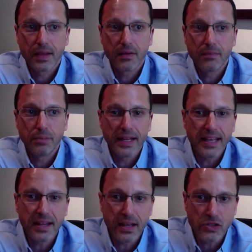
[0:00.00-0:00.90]

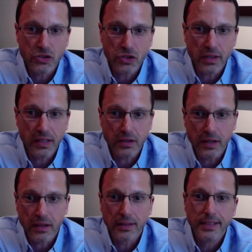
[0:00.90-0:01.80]
blanket answers on the
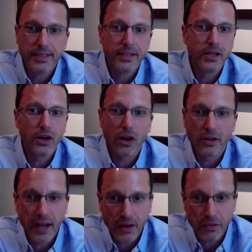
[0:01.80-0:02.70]
internet
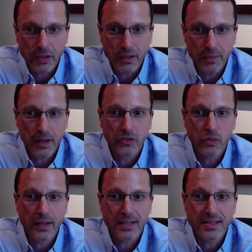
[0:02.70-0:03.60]
are not really the best
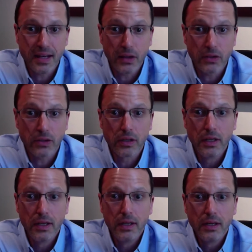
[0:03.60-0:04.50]
way to tailor
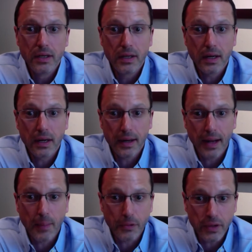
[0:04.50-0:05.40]
an
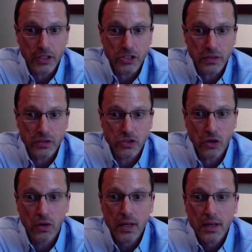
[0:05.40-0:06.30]
operation.
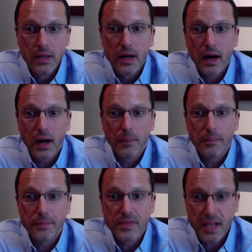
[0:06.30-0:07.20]
So
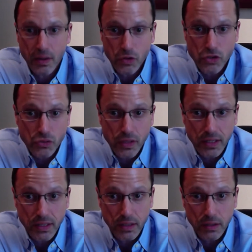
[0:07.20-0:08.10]
take what you
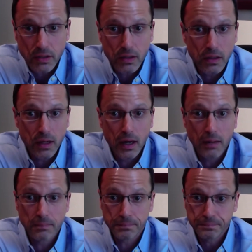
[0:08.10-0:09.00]
read here,
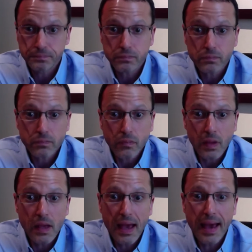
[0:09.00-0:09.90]

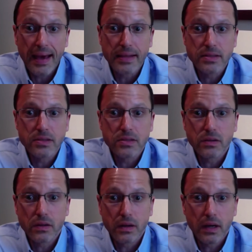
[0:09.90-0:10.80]
and
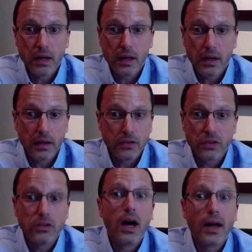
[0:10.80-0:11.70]
there's
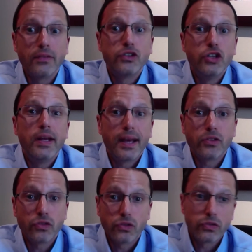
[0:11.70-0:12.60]
a lot of good
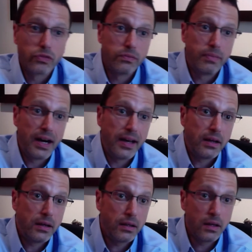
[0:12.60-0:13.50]
answers
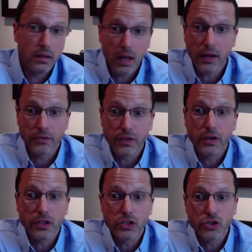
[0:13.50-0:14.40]
by a lot of
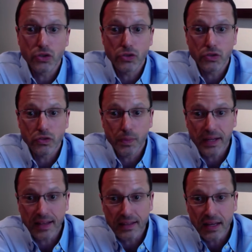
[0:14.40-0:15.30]
very good surgeons.
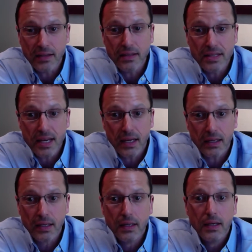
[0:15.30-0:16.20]
But at the end of the
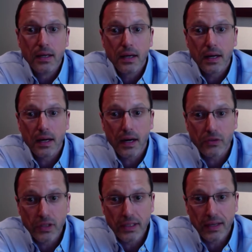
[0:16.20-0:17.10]
day, I
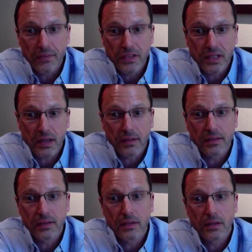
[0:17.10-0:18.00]
really
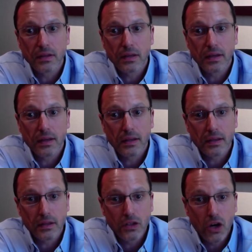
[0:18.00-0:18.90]
emphasize
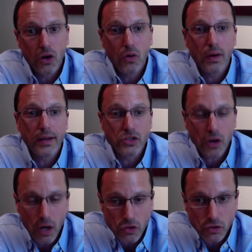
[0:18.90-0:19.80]
go and
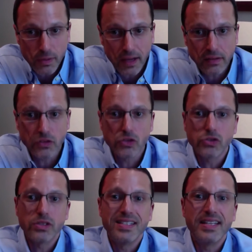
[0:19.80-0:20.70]
talk to a plastic
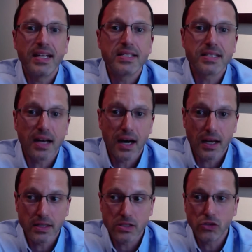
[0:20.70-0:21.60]
surgeon, get
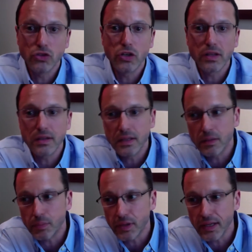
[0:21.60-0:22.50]
sized, look at the
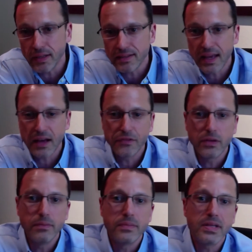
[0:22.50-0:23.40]
implants, have
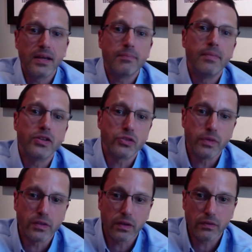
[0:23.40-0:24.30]
him take
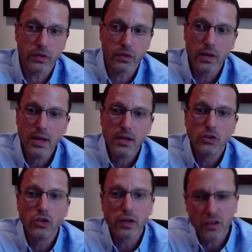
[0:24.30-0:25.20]
measurements of you,
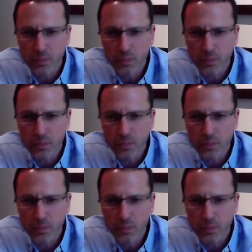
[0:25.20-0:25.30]
look at his